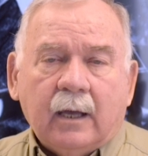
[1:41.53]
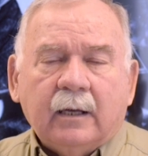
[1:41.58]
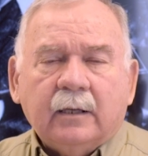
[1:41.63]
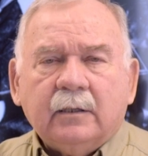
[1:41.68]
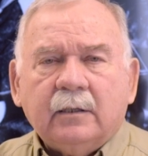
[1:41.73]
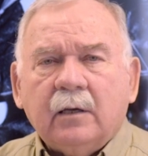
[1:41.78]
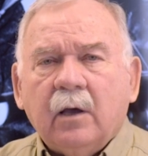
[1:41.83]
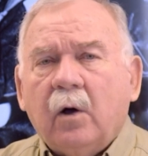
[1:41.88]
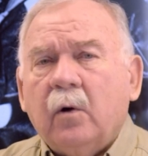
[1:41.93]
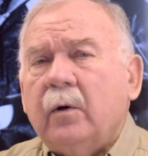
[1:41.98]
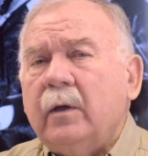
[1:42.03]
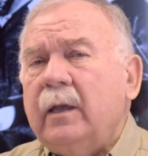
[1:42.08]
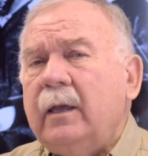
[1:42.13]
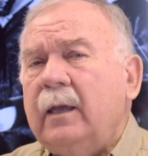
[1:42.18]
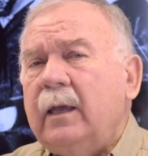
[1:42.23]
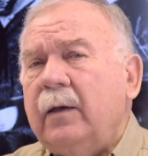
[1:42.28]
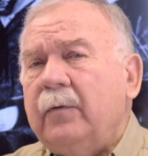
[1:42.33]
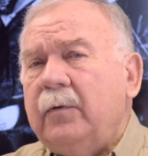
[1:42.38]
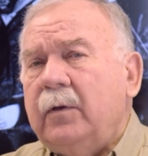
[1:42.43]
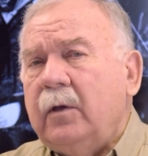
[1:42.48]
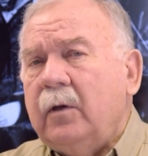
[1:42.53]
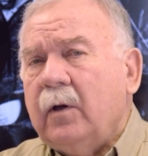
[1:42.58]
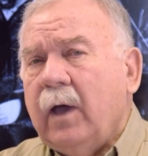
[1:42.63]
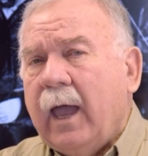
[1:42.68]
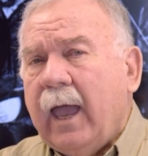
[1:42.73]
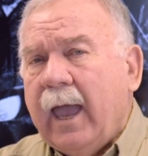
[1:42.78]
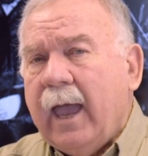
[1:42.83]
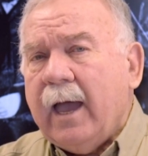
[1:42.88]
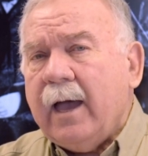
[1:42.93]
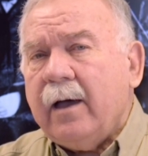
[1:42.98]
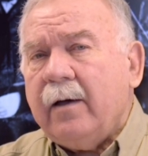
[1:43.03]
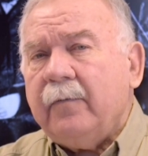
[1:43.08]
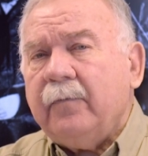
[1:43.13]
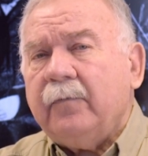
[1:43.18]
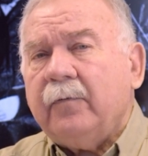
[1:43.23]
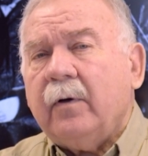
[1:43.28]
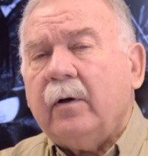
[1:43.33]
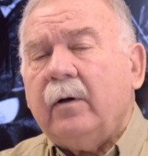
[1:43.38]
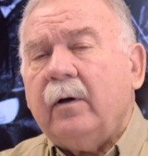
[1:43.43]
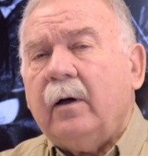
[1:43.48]
So if you
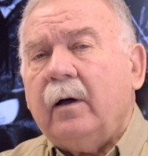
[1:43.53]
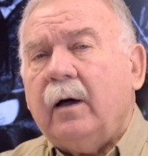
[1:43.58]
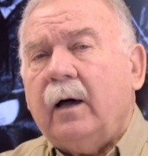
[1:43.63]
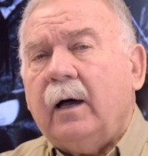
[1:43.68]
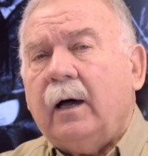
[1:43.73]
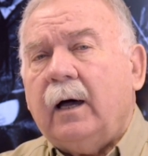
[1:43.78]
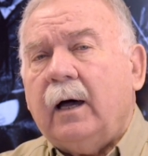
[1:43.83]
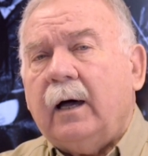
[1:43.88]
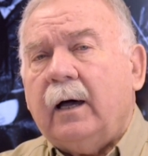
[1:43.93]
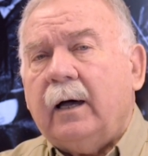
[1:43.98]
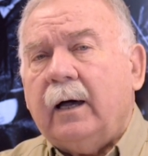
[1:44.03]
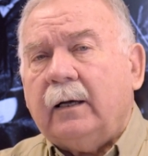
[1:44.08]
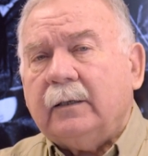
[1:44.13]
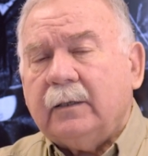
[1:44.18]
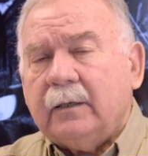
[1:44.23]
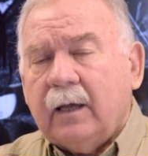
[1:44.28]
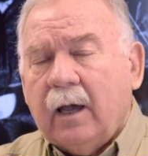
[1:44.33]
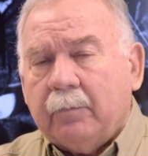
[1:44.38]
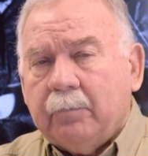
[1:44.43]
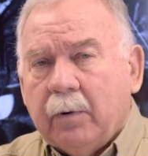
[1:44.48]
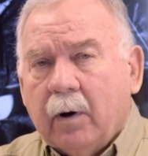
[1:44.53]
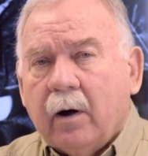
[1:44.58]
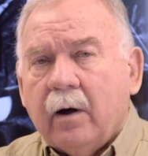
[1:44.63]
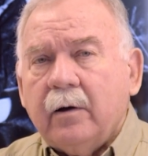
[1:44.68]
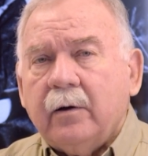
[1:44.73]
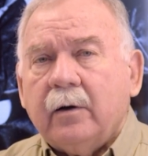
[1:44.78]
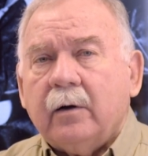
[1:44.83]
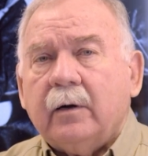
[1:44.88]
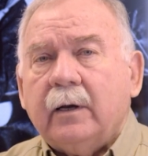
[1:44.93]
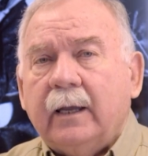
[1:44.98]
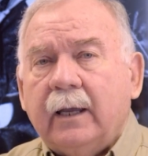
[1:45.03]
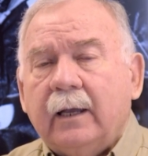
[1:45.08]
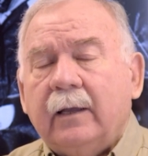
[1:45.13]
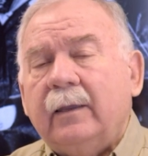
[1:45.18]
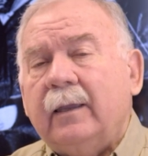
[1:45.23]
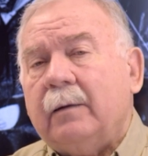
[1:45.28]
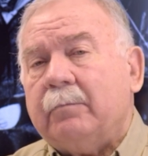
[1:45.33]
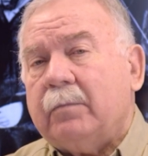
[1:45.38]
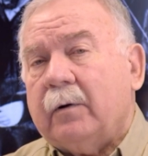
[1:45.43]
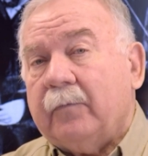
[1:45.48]
have a partner
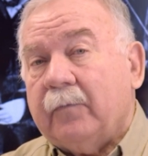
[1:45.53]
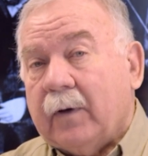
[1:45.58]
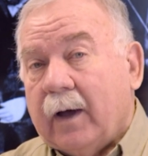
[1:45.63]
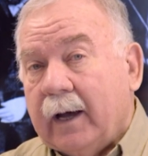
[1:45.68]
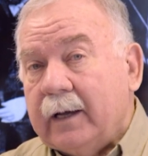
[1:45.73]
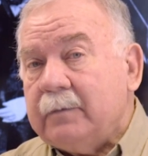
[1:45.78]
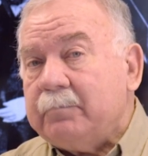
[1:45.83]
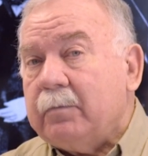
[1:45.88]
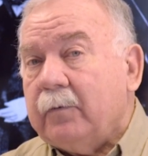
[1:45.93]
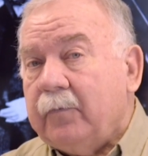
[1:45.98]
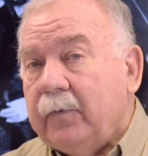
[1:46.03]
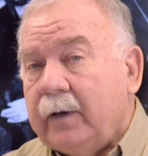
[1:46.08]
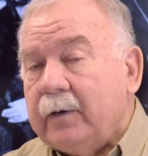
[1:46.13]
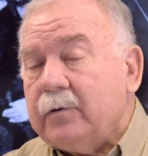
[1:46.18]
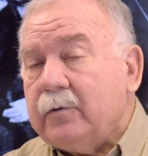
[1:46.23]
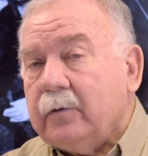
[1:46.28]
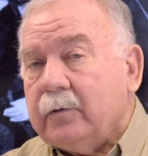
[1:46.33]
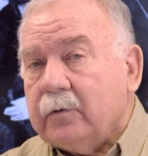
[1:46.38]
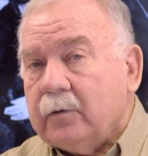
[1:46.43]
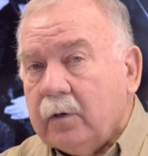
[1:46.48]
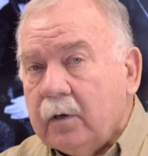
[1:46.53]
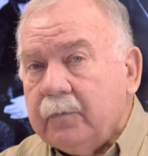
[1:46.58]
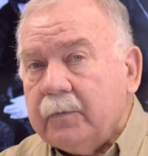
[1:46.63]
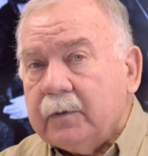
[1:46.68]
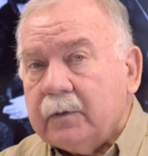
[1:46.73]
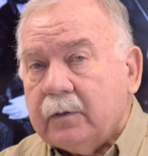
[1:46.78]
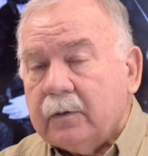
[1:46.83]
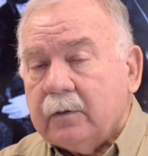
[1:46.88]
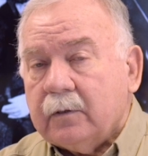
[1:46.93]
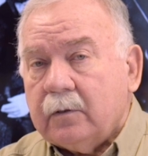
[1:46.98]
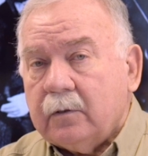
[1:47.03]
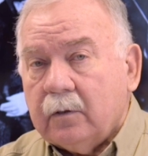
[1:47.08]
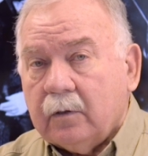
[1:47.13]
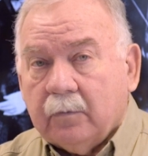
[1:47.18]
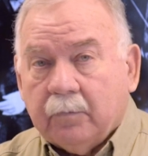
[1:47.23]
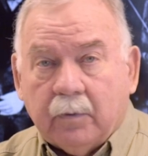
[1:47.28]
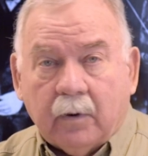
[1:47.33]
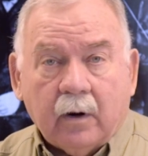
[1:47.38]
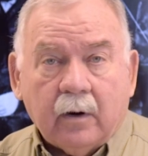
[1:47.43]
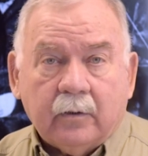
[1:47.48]
that provides professional services to
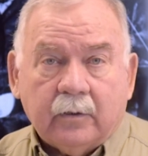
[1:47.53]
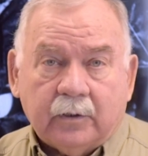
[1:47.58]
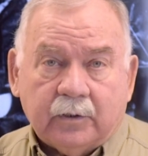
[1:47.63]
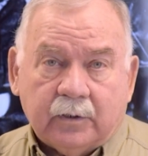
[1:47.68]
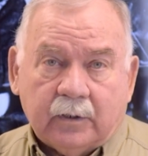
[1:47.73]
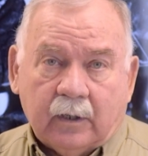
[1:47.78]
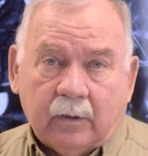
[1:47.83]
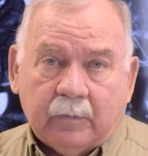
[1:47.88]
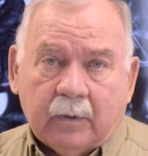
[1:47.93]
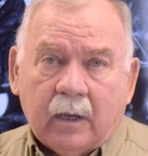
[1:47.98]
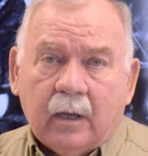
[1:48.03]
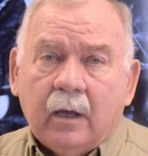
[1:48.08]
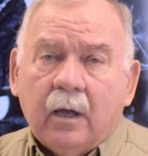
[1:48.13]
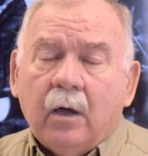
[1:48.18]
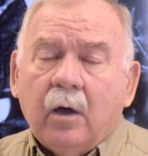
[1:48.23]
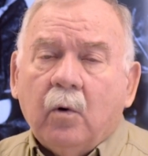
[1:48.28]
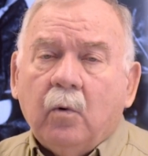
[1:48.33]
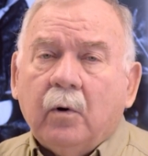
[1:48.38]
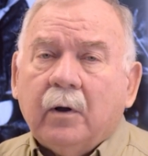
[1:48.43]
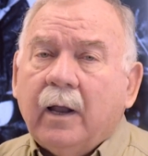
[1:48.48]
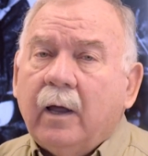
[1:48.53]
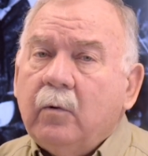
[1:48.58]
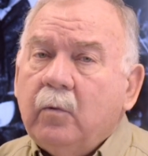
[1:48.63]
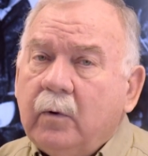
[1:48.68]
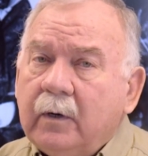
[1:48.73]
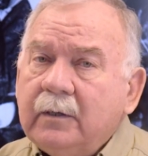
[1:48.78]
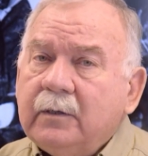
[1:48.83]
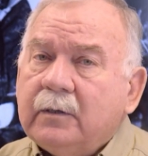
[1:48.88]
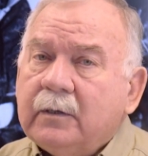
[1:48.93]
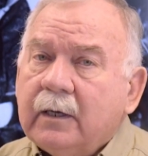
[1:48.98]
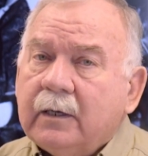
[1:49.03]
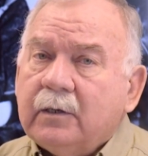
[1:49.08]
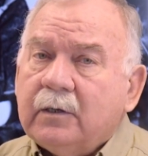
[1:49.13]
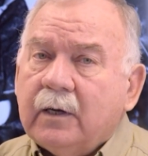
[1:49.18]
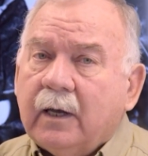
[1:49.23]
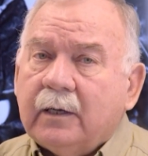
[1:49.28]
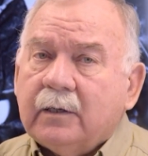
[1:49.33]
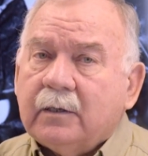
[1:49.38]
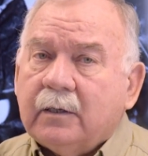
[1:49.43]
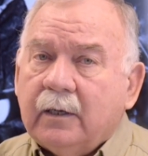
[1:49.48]
the partnership, what I would
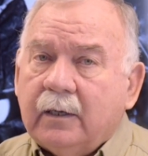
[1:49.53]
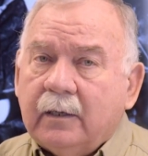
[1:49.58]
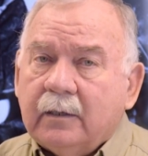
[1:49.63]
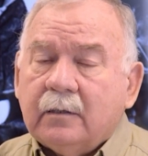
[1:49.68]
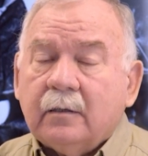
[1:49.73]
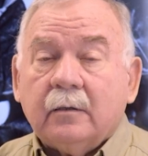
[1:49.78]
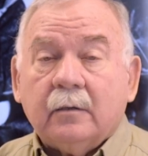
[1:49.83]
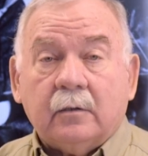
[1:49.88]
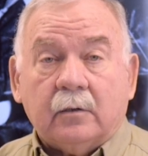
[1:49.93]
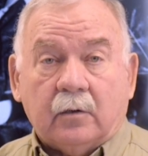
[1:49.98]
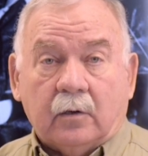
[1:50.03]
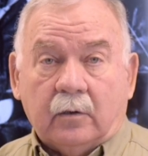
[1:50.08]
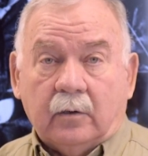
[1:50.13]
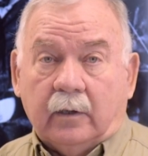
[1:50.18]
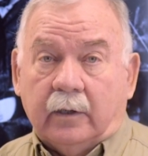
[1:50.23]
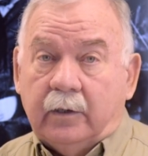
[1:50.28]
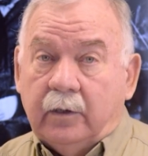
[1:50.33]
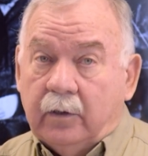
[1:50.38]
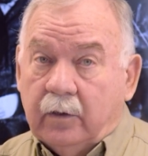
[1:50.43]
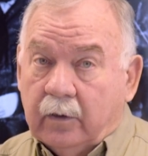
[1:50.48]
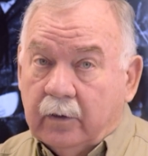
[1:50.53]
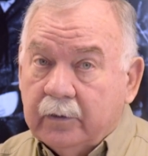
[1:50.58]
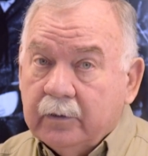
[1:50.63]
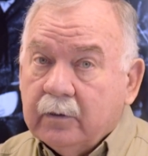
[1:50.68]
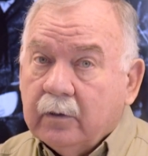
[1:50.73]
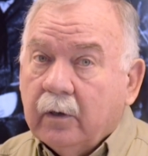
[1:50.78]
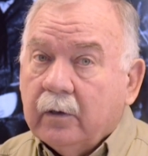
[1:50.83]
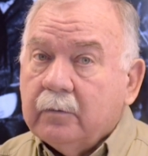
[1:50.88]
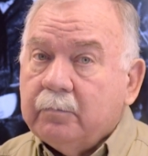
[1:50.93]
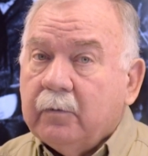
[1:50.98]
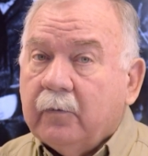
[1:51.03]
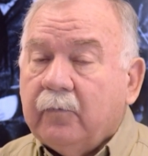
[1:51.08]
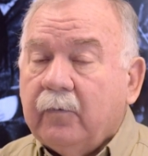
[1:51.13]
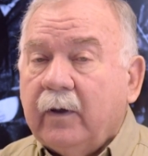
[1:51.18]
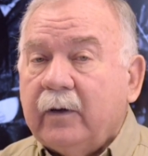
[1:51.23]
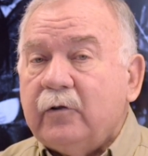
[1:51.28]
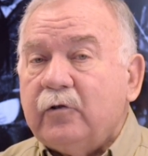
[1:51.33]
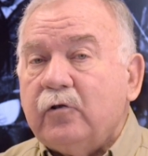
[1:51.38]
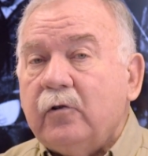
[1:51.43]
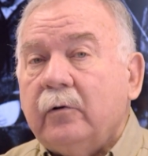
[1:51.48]
suggest is certainly use those
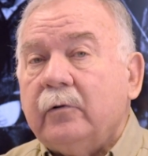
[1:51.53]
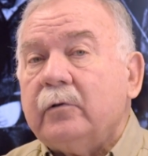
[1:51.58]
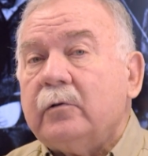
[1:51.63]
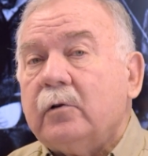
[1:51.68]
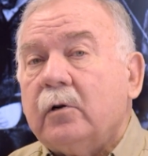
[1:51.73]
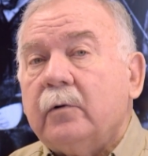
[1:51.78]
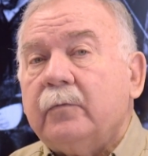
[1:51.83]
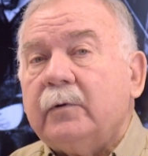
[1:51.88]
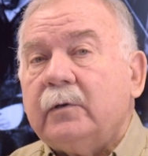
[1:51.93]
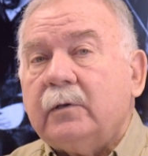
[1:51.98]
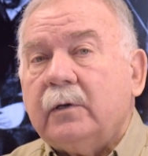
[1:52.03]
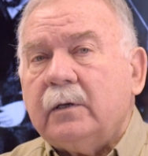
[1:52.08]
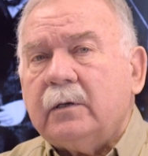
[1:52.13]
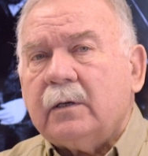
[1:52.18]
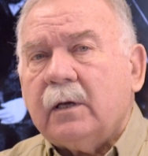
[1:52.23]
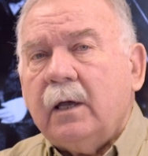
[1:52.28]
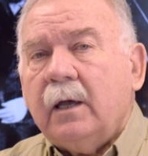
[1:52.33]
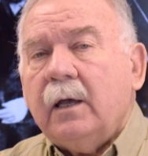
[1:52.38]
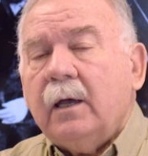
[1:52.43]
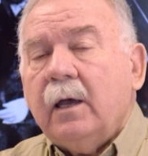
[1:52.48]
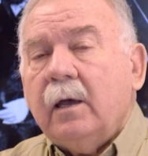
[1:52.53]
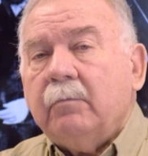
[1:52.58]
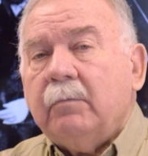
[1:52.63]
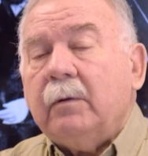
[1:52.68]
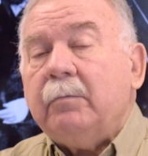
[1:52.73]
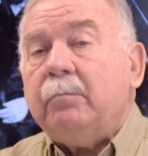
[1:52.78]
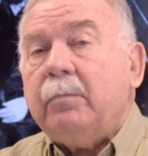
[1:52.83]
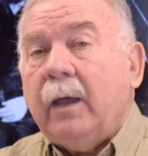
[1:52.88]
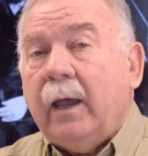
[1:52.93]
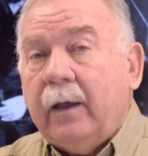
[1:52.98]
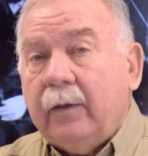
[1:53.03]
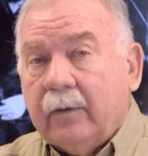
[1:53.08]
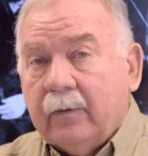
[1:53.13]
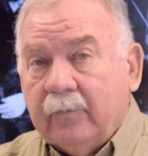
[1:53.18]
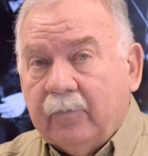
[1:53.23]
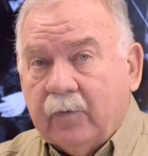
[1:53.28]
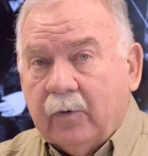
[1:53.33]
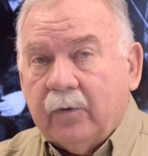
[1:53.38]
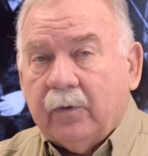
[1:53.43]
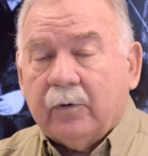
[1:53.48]
professional services, but pay
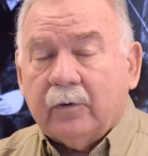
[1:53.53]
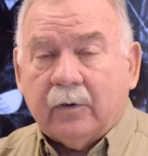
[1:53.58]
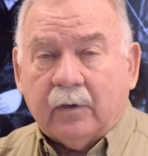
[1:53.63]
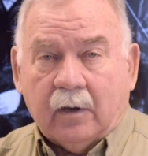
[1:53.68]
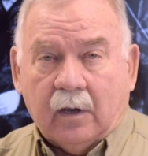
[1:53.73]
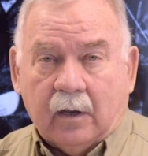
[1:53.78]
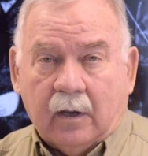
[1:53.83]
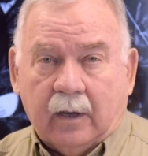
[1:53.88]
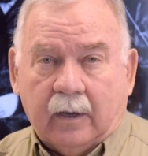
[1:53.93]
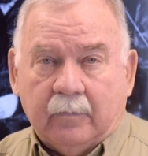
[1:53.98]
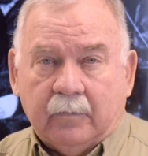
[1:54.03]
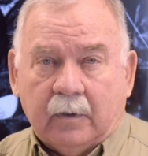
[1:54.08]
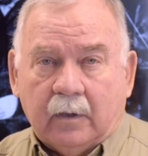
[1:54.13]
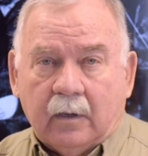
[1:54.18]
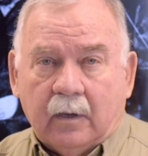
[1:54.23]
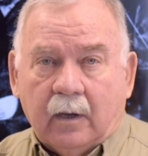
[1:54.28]
them for their time.